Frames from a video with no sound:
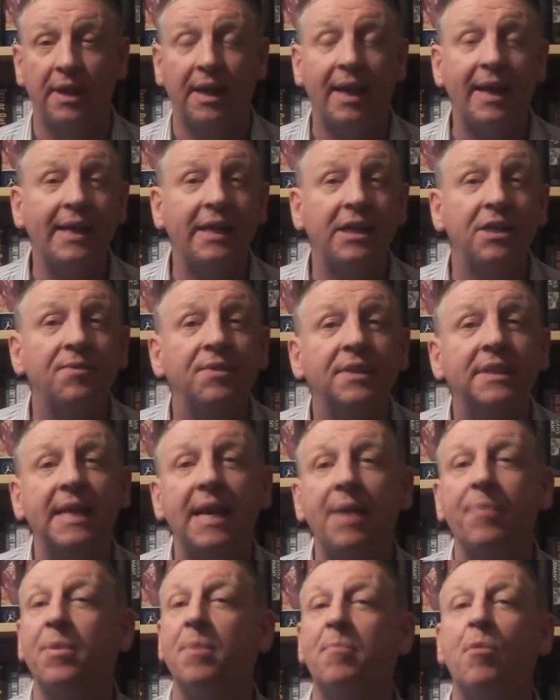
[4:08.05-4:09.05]
Like I've
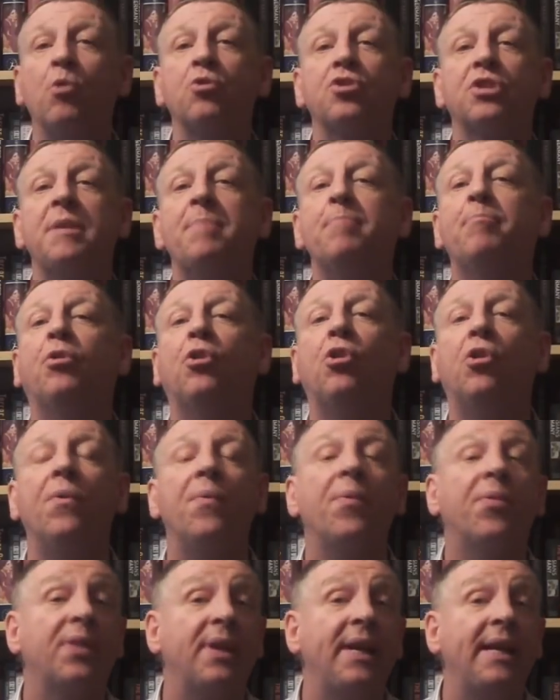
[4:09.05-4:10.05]
said, the most
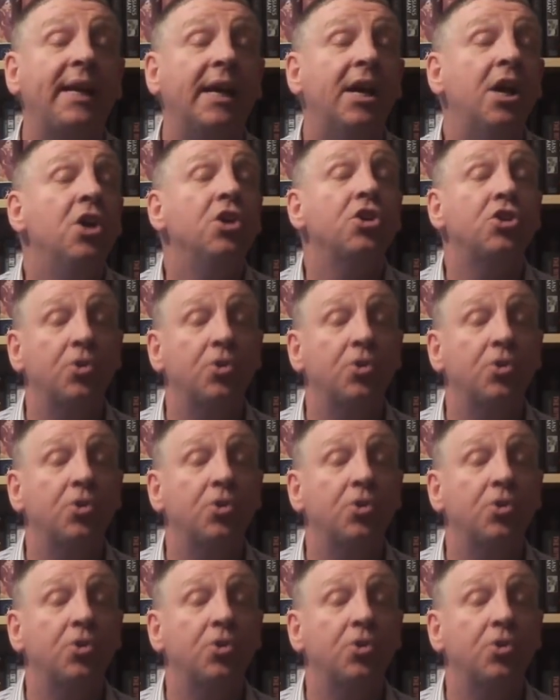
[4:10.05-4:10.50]
important thing